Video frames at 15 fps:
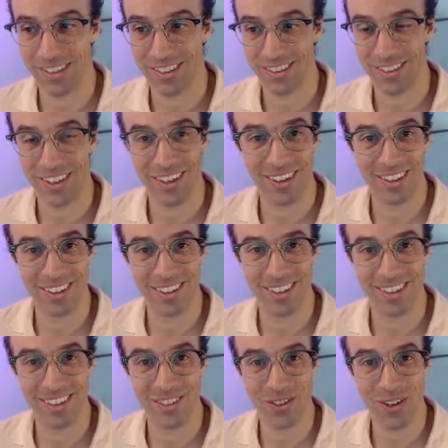Yeah.
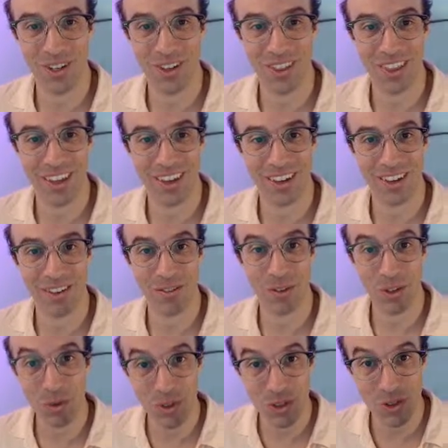What do you think? Which
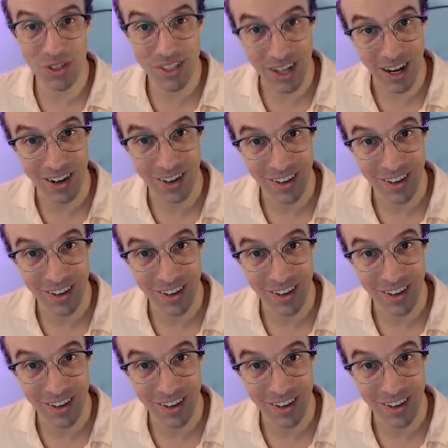one's your style?